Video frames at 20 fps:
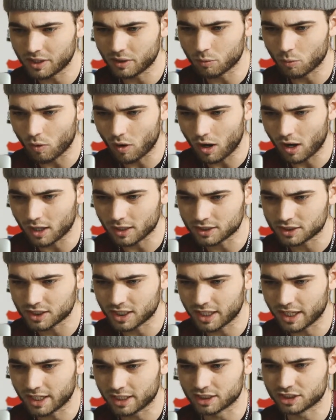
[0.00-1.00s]
watch
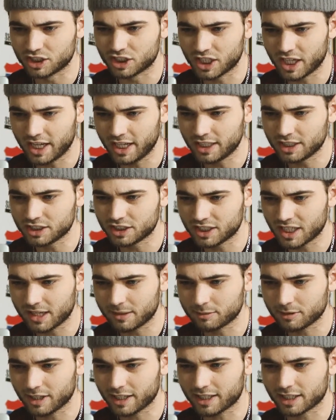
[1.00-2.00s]
in chain
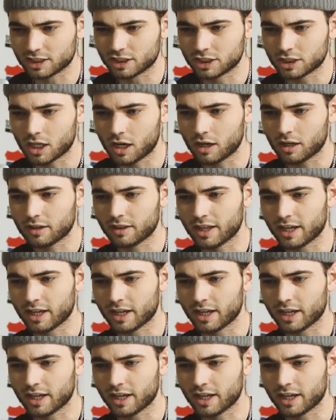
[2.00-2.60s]
shaped like a shark